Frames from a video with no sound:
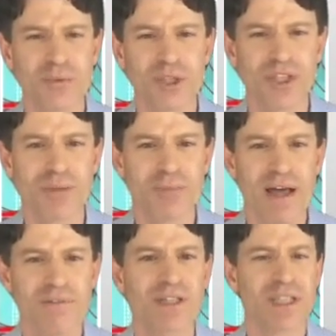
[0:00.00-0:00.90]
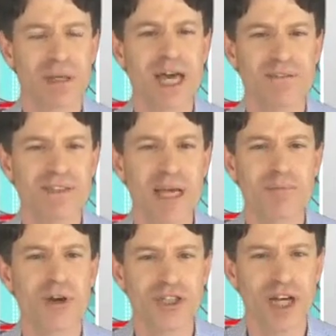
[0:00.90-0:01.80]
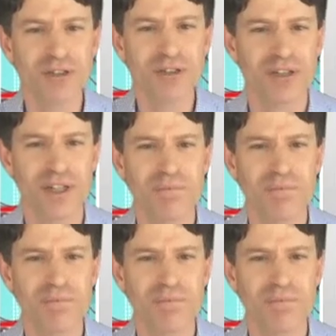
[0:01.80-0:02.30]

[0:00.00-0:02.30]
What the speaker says: which is to have some kind of temporary shelter.